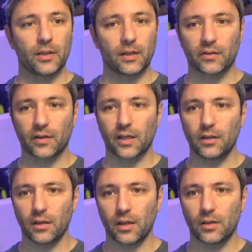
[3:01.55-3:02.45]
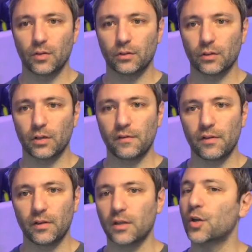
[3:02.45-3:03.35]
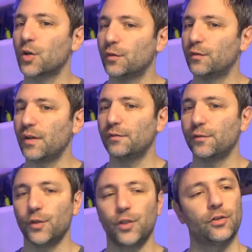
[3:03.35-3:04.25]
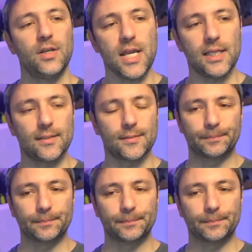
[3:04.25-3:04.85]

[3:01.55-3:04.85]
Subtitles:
get stuck in, and you can learn if it's a good fit for your needs.